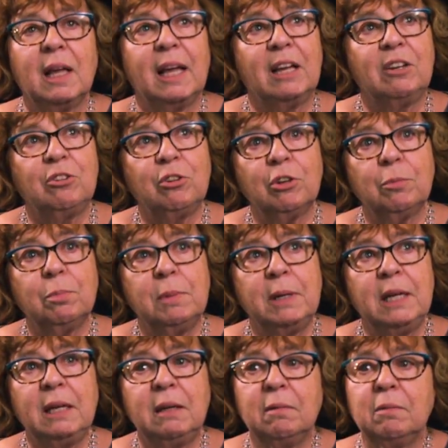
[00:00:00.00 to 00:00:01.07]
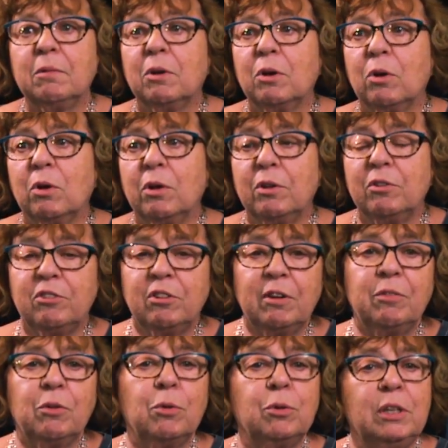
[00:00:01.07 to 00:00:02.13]
It took me
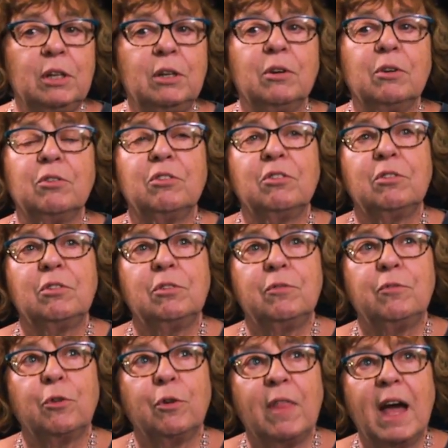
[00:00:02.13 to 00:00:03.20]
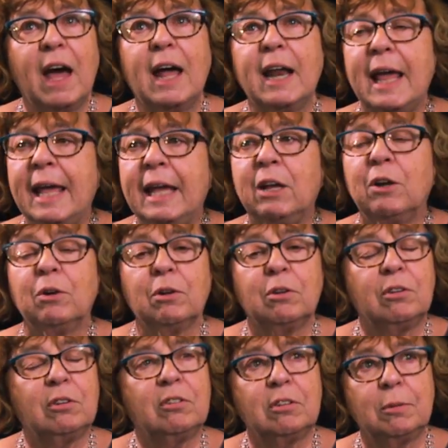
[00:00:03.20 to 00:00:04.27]
several years for that anger
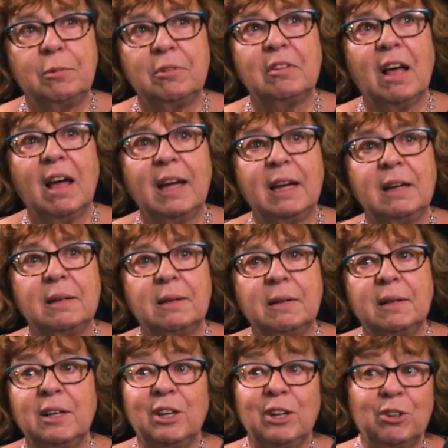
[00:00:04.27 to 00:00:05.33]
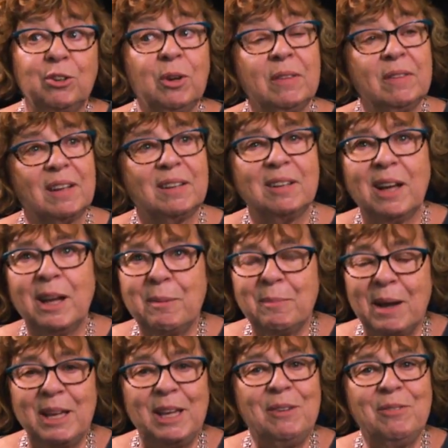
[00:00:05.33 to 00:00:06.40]
to subside. During that
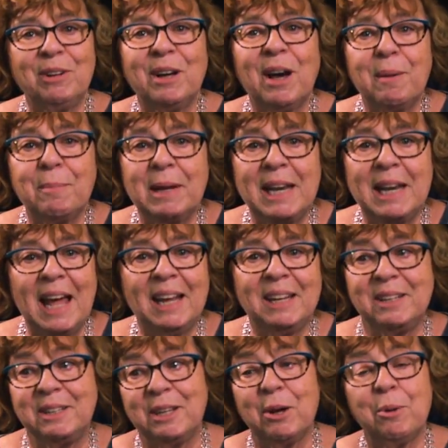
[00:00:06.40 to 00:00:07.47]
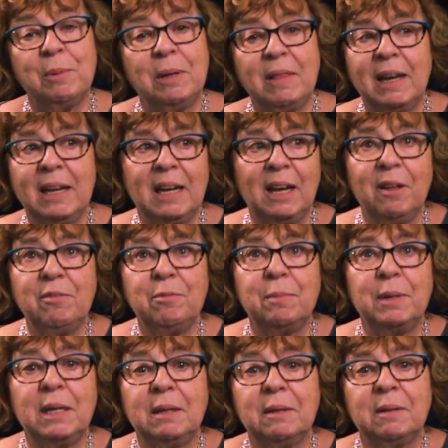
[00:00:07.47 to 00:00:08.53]
time, I even got my dad to tell me that he loved
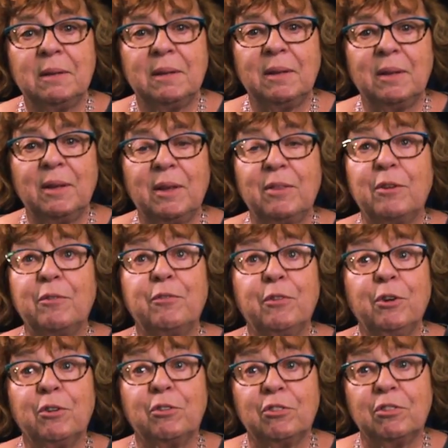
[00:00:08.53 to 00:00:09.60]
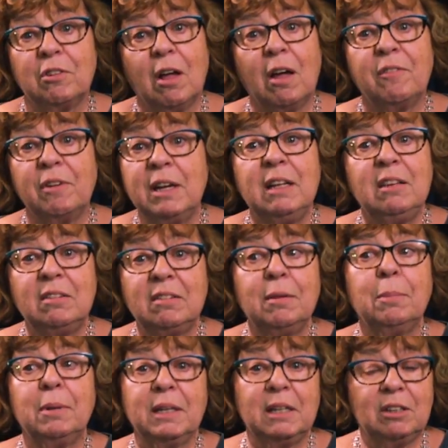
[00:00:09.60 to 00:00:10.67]
me, the first of any
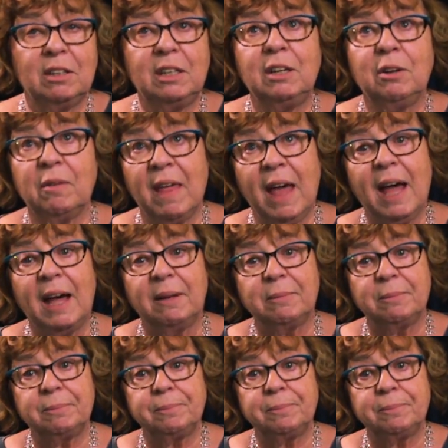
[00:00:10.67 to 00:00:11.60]
sibling to hear that.